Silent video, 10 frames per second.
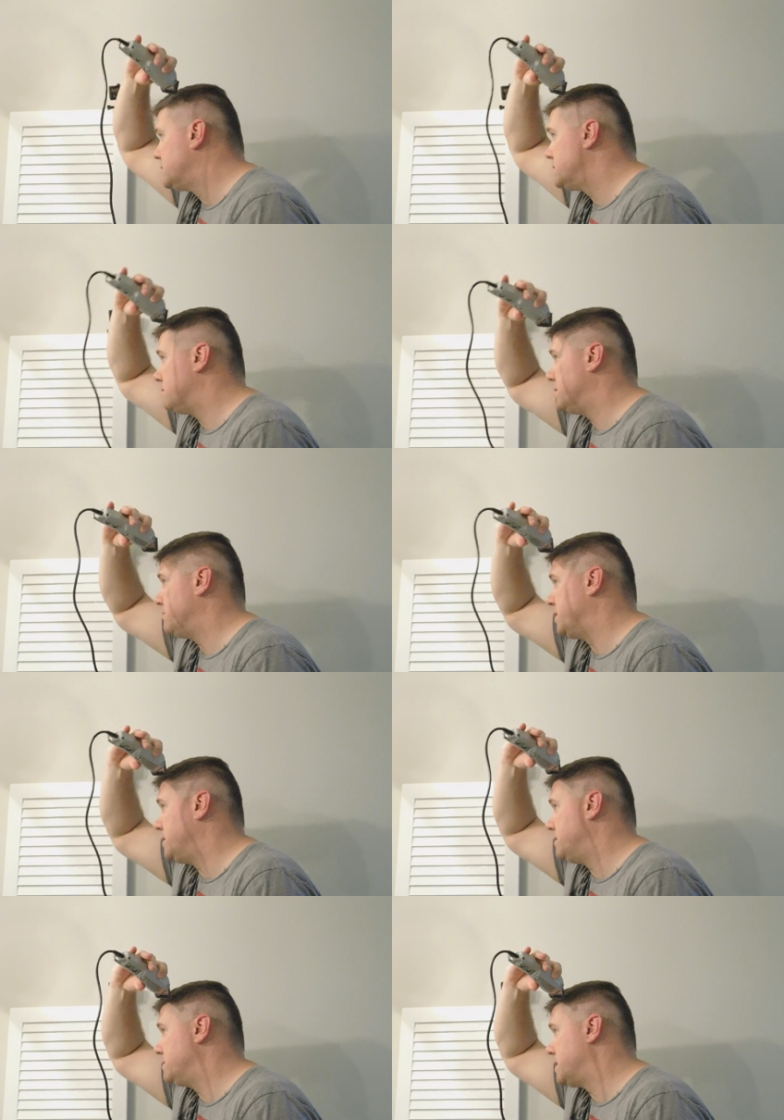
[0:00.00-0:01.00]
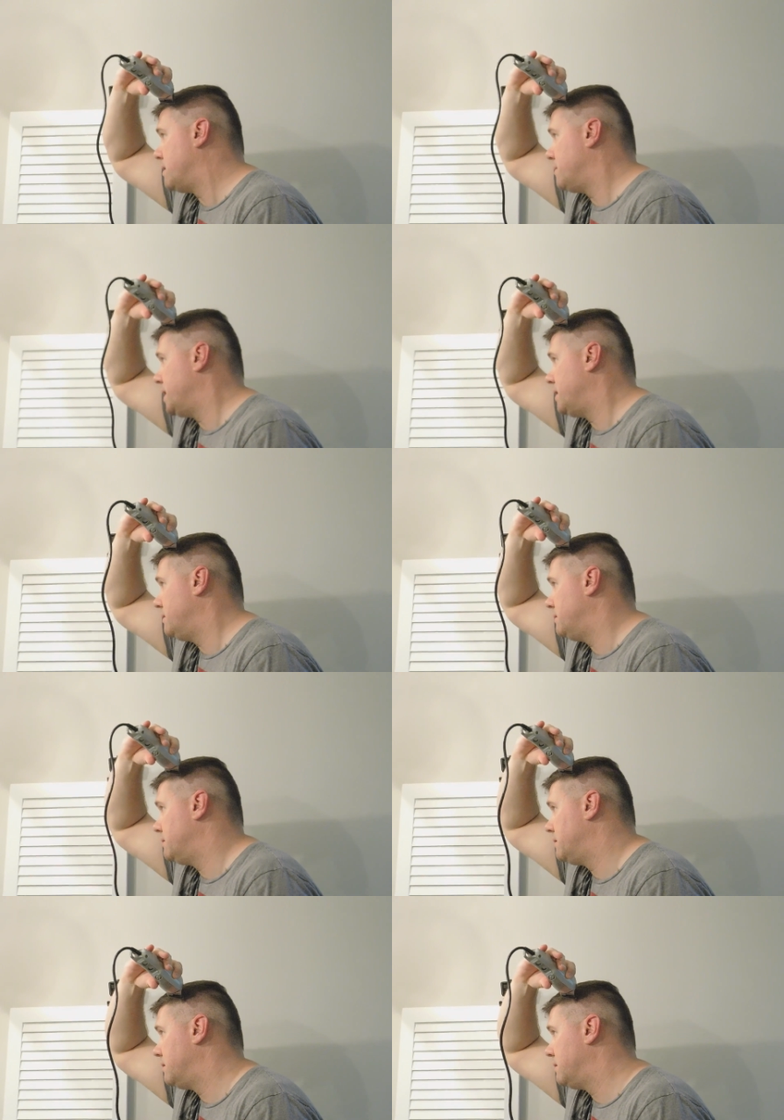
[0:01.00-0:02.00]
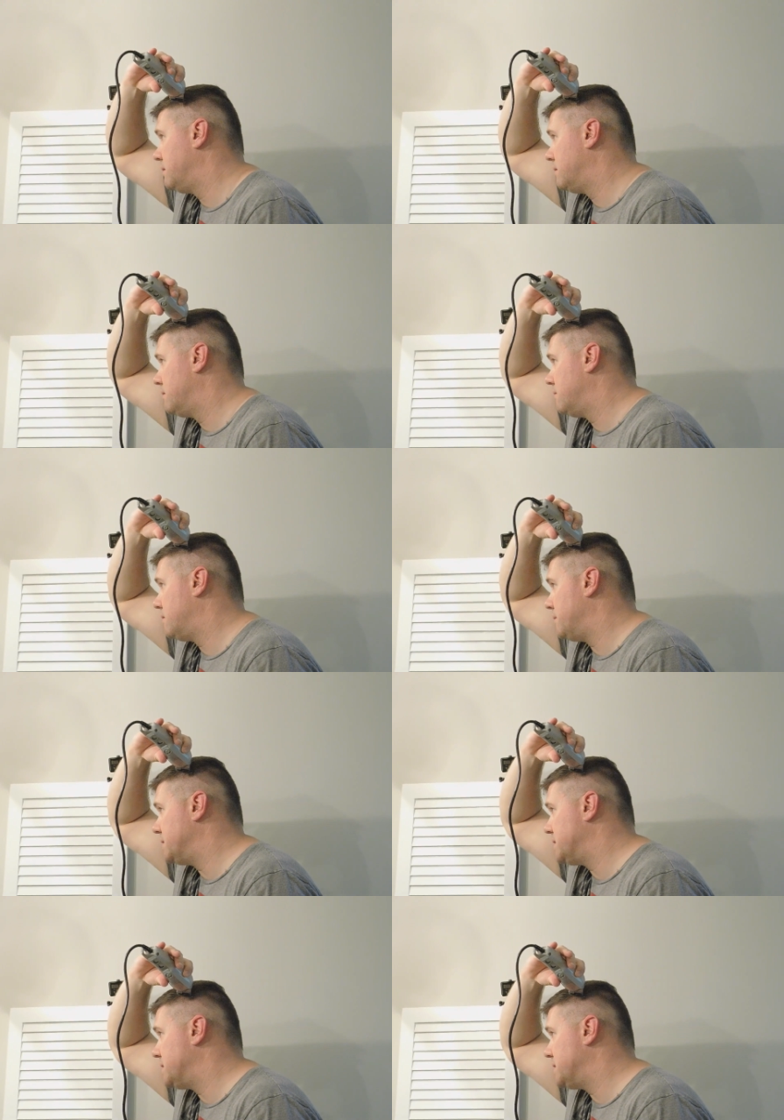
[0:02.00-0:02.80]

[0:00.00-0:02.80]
So what I'm going to do is come in from the